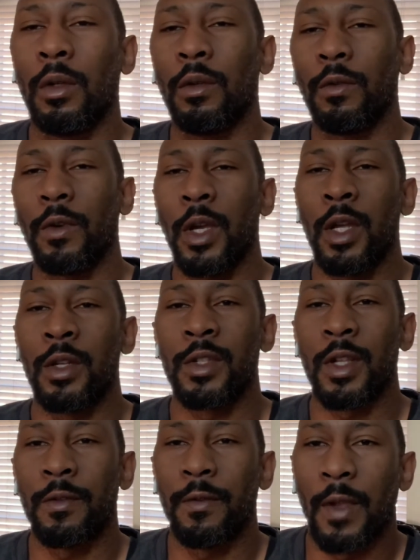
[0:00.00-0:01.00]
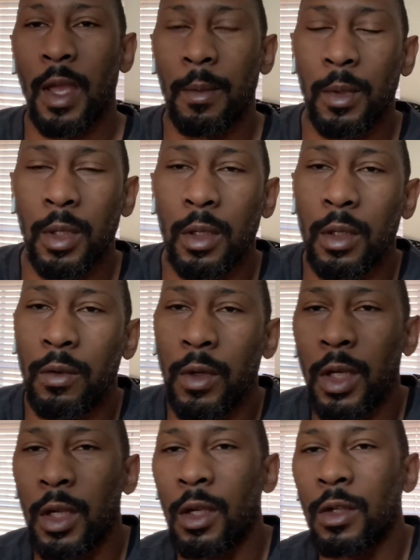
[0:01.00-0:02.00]
Friends and family,
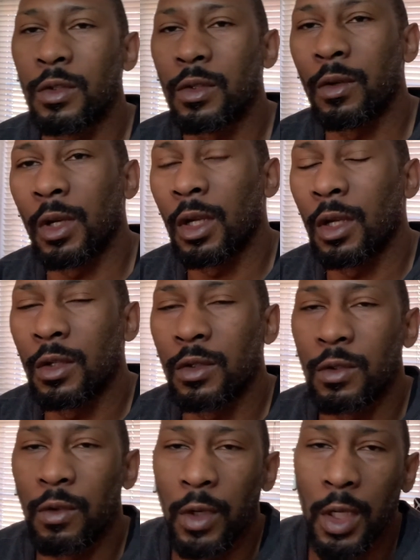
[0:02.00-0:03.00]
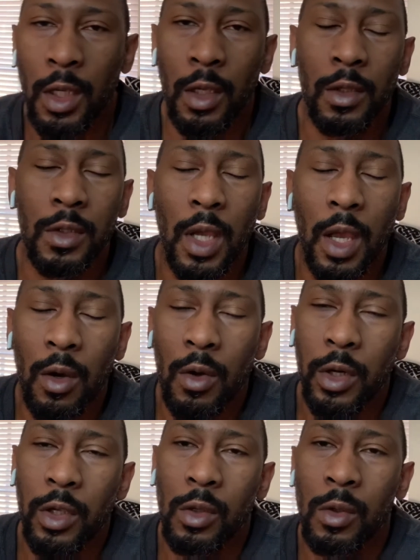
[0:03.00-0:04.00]
greetings, greetings, greetings. How
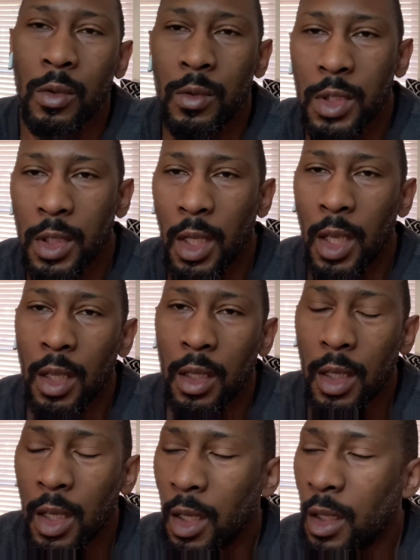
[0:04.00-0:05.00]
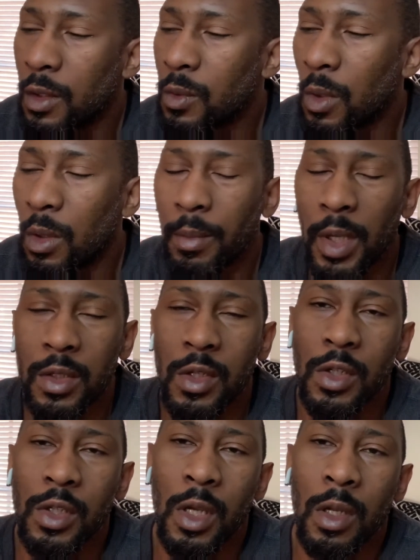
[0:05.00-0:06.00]
are you today, guys? Welcome back to the
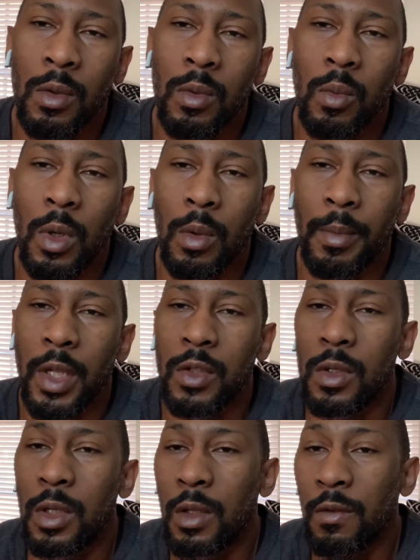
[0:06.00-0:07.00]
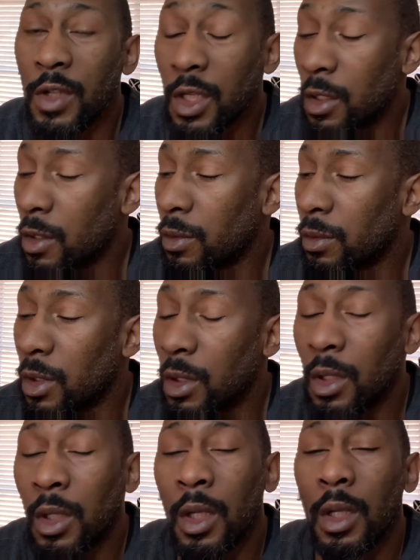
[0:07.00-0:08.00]
channel. Welcome back to another video.
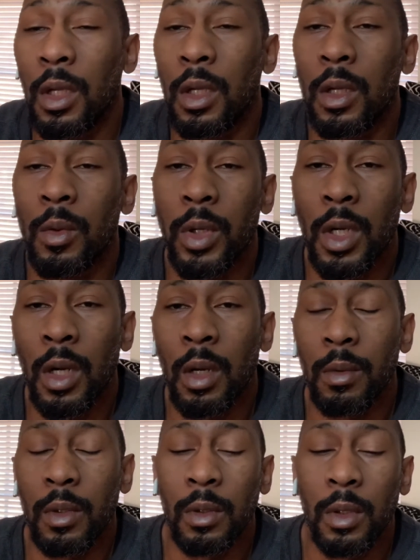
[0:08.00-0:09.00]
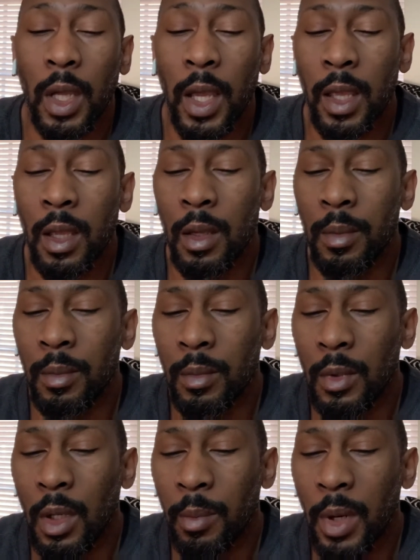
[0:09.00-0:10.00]
And here we are. I am
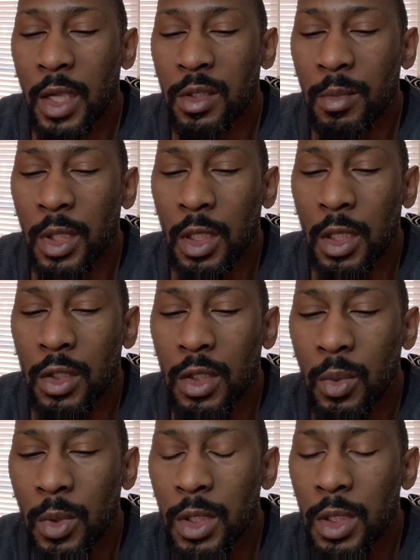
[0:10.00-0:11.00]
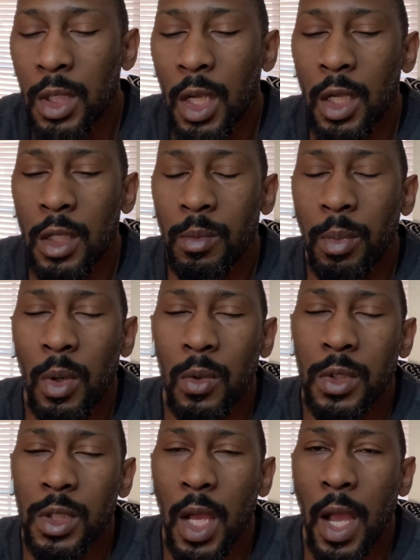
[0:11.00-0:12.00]
approximately 20 days
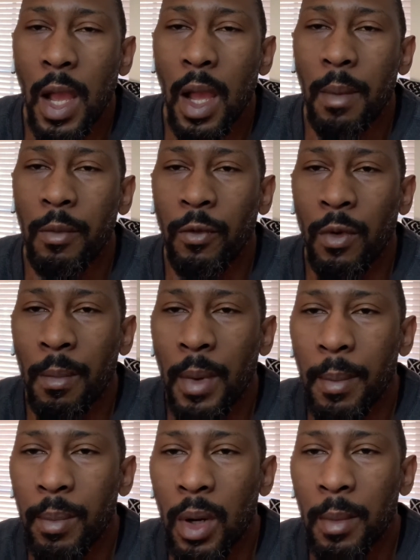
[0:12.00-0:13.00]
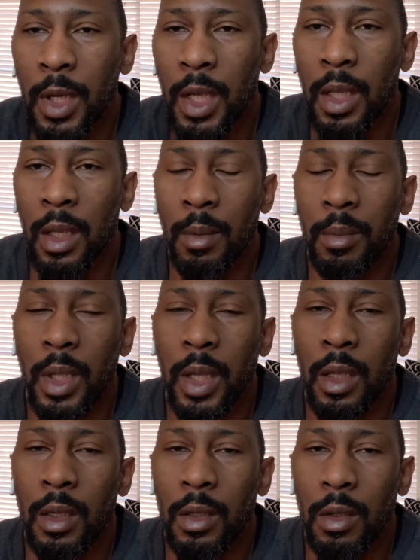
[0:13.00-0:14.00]
post-op from my permanent implant
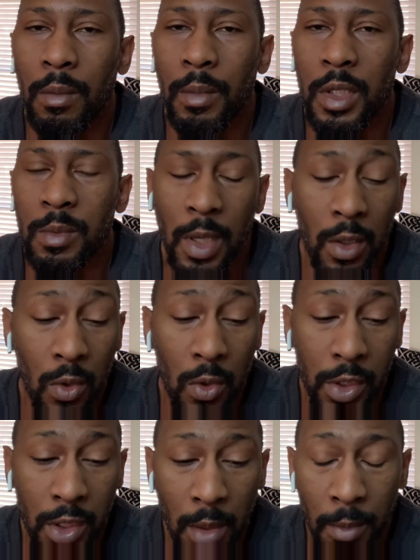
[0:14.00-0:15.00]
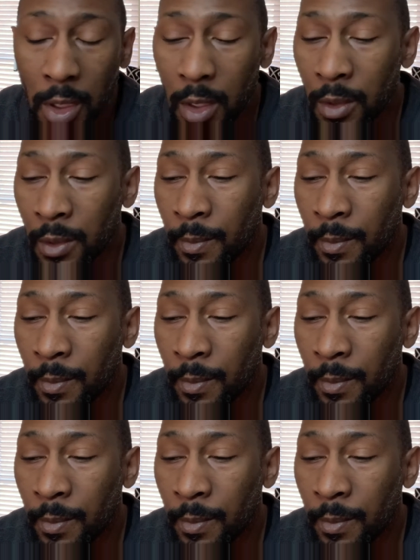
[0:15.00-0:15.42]
of my spinal cord stimulator.